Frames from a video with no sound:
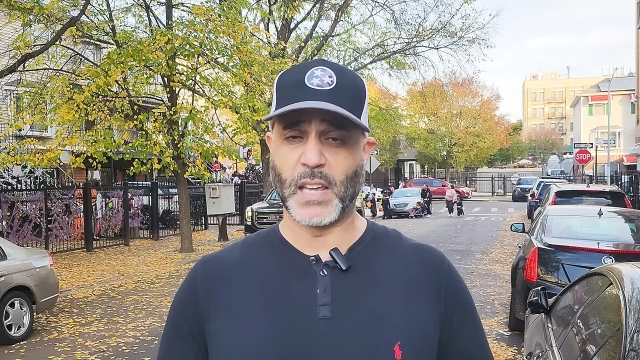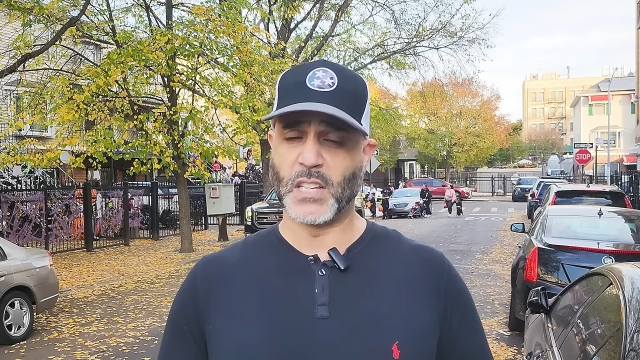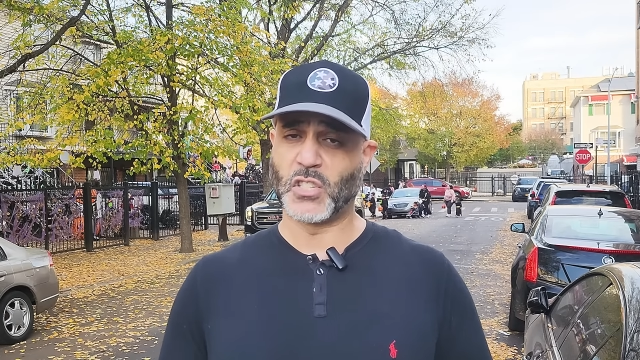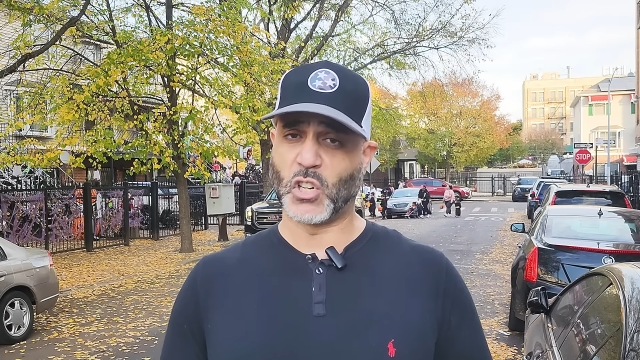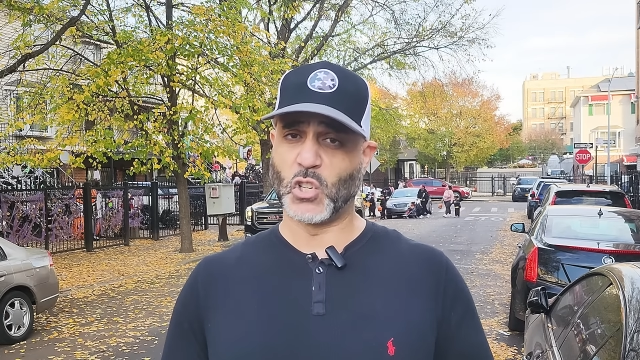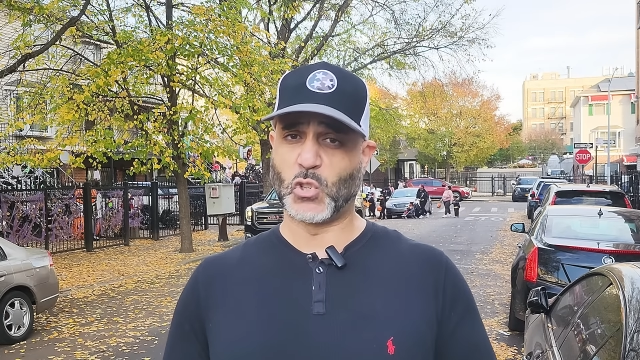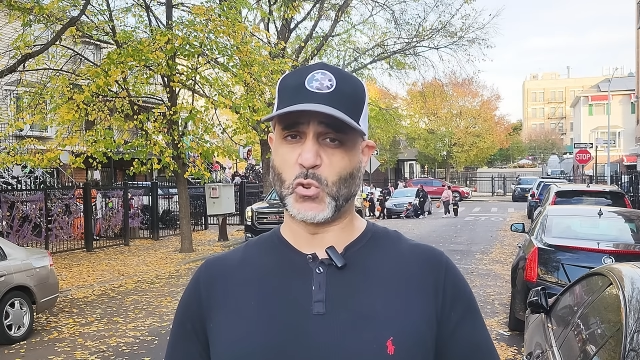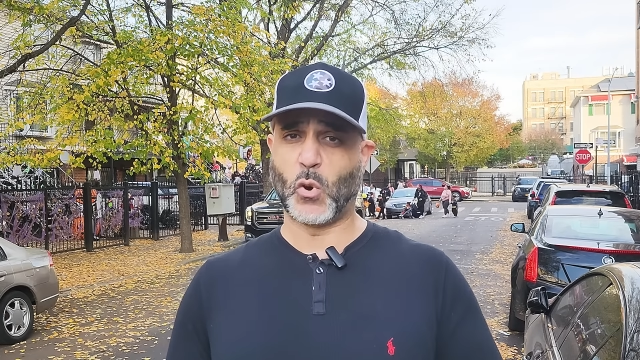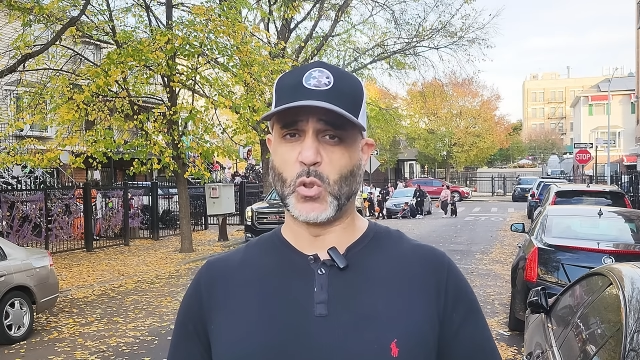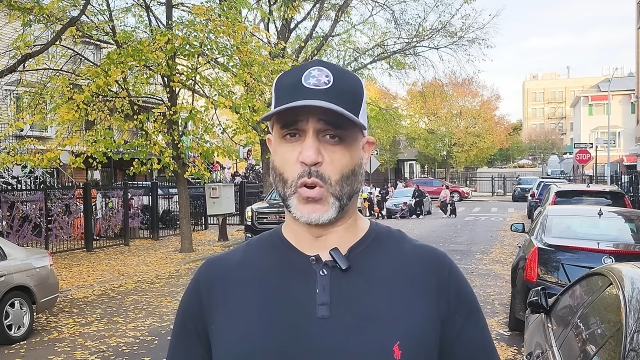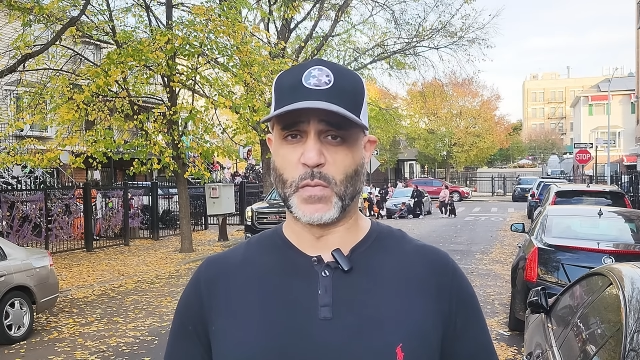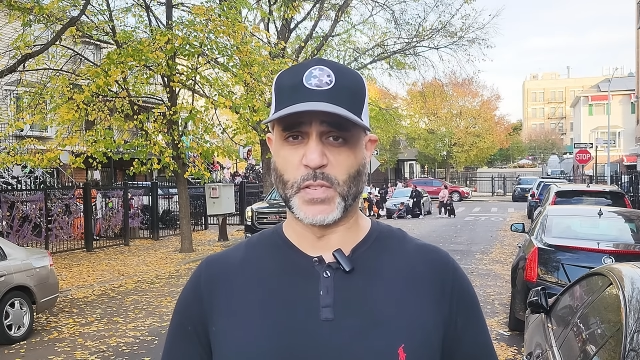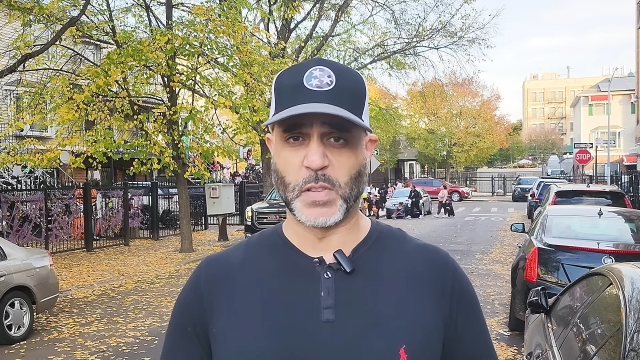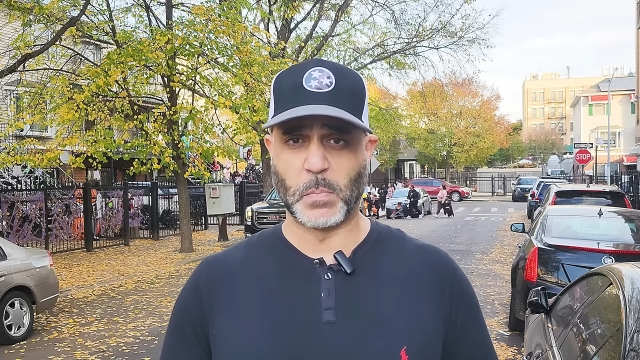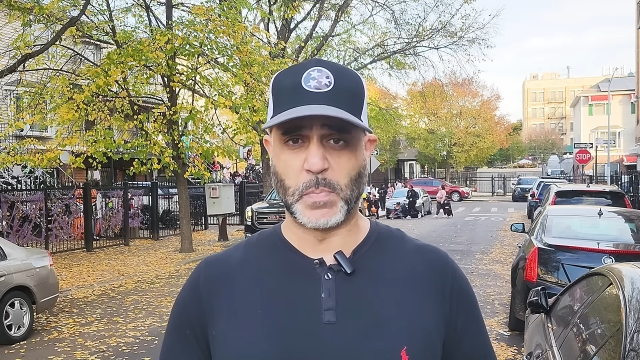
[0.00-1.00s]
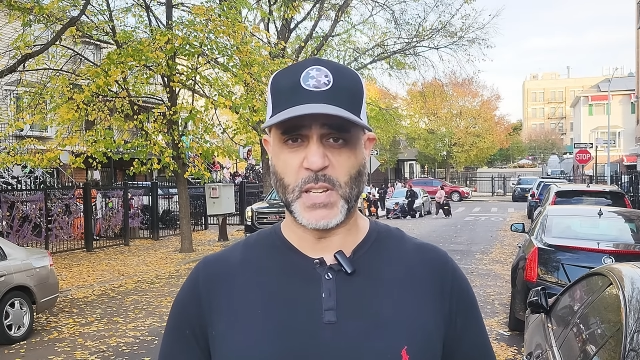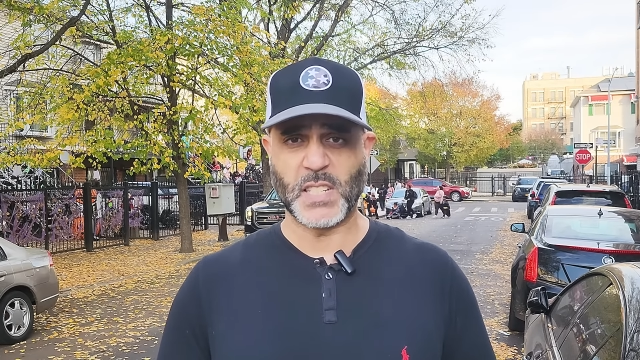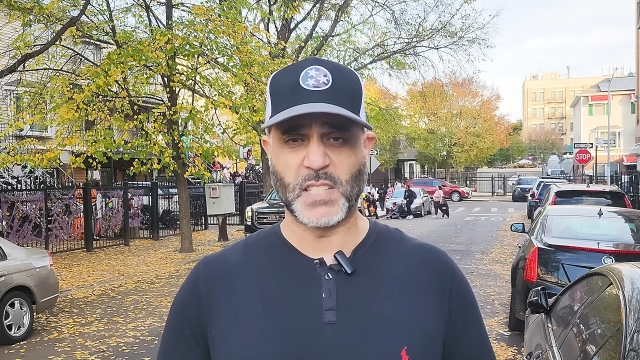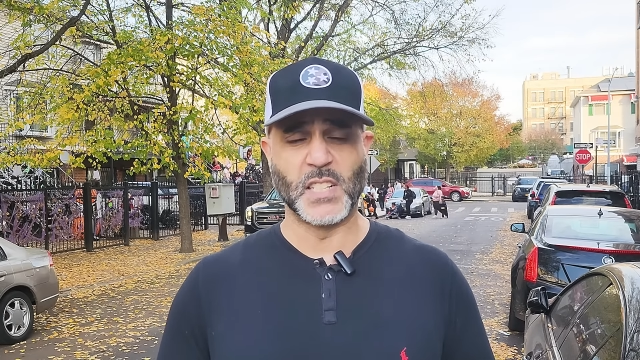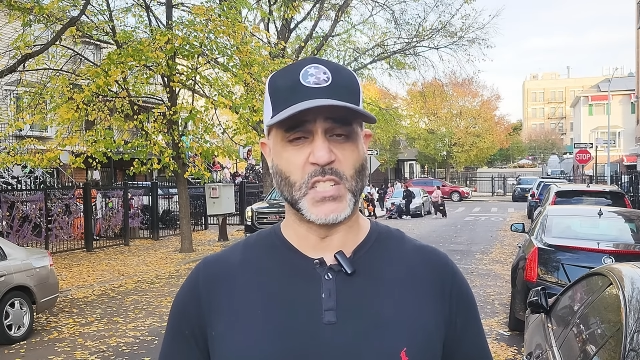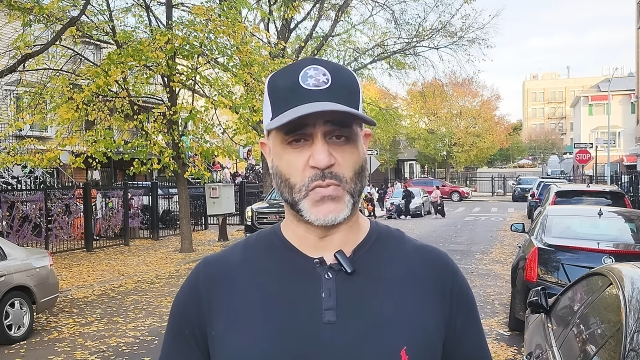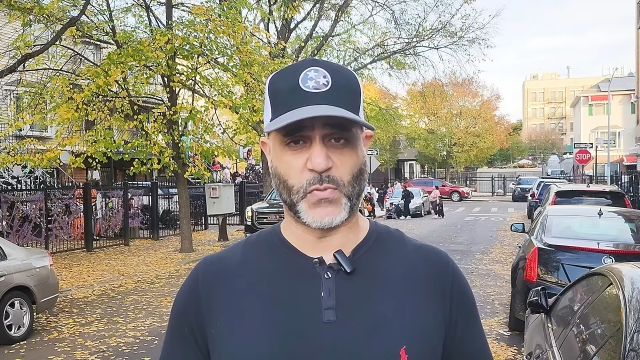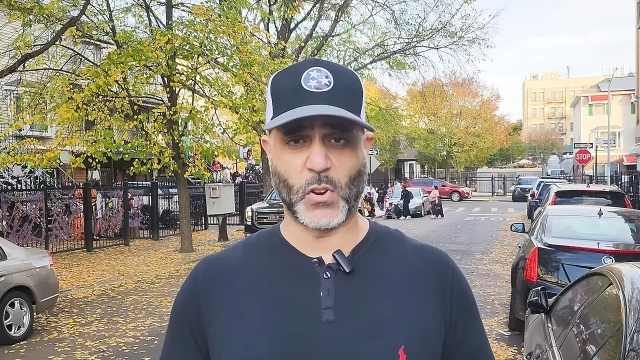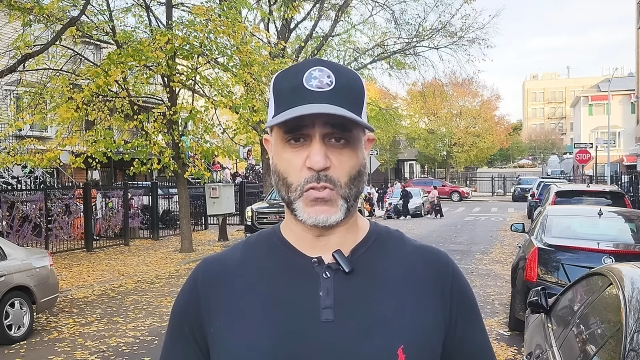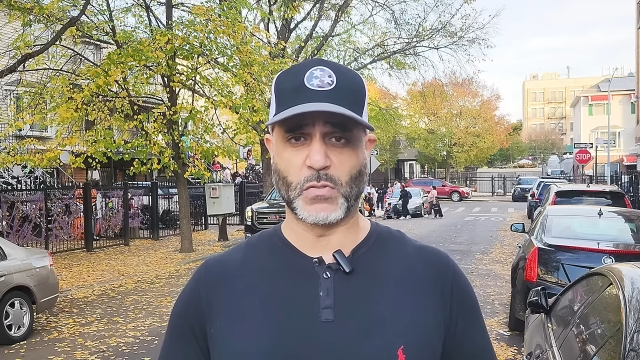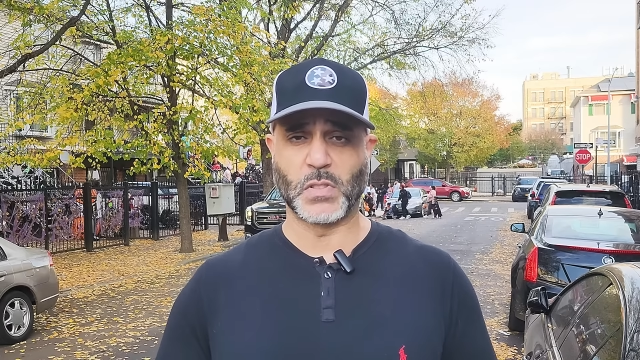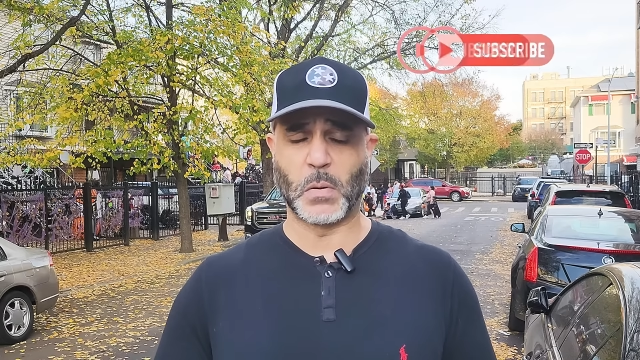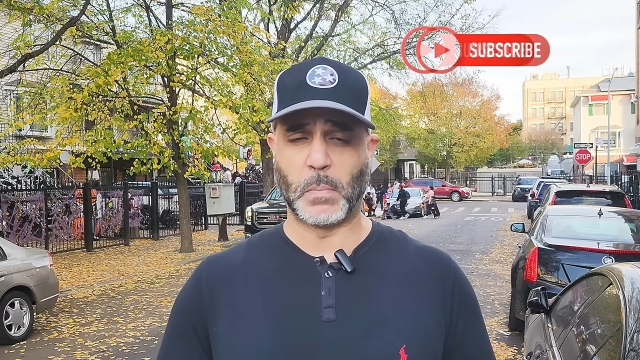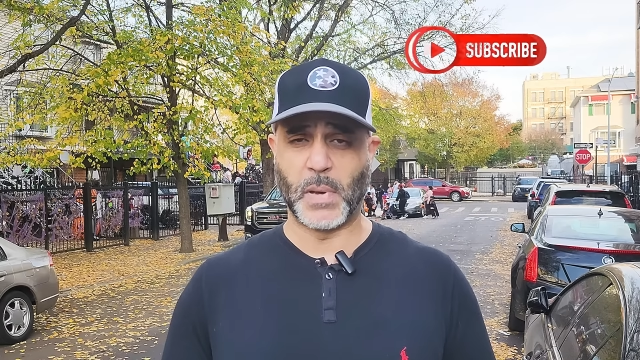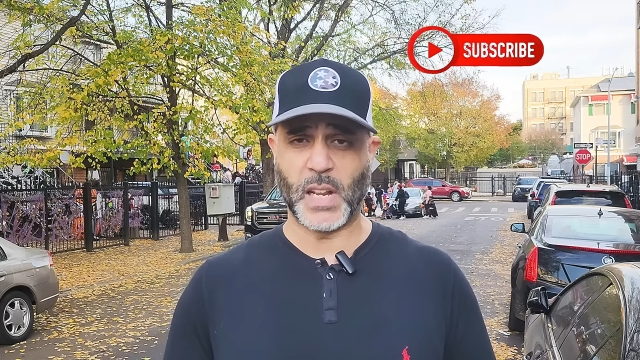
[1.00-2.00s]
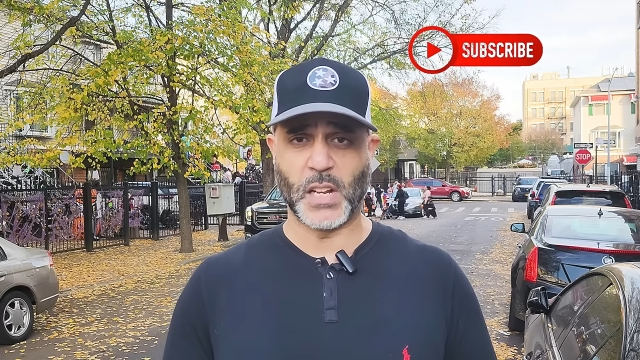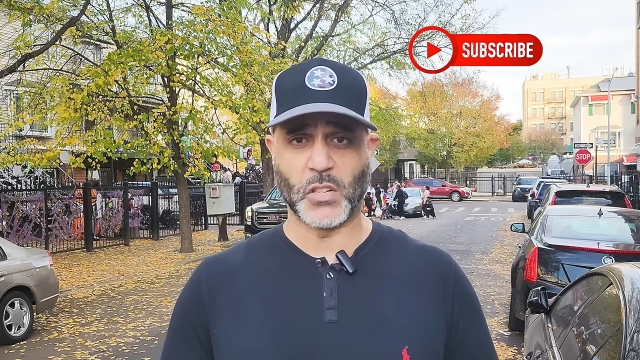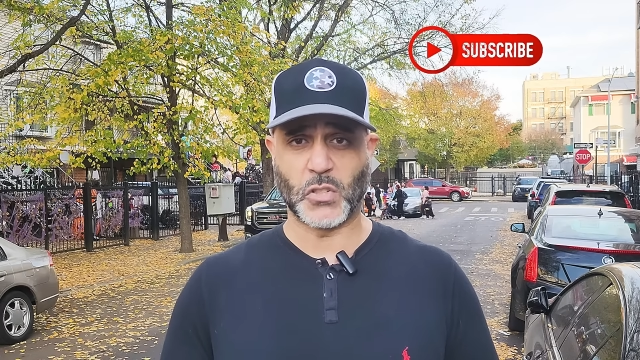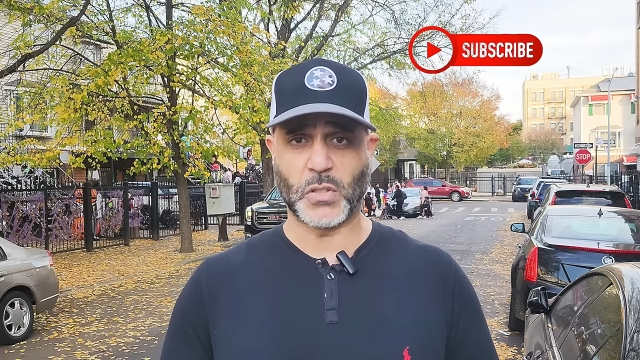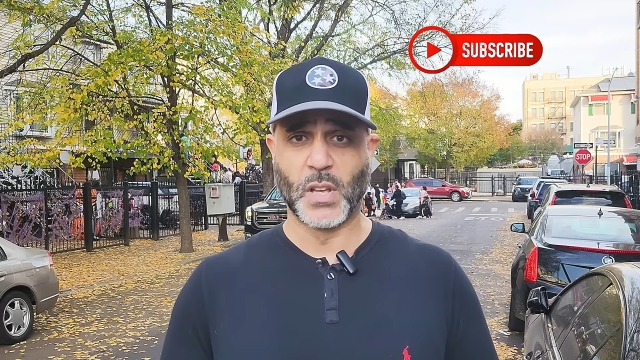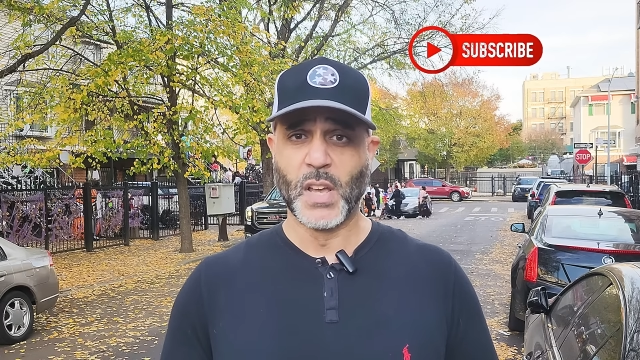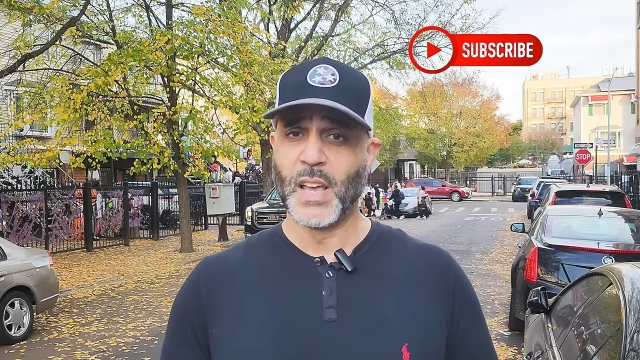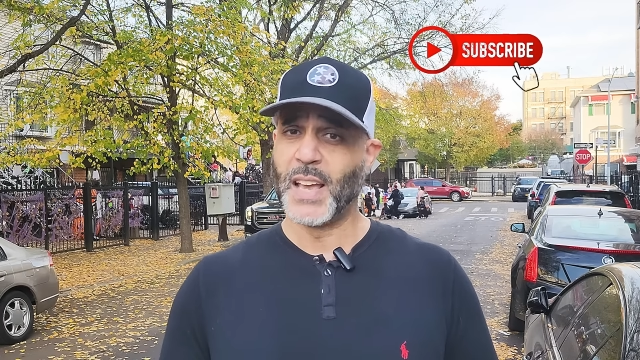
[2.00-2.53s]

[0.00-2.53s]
his control over the business further diminished.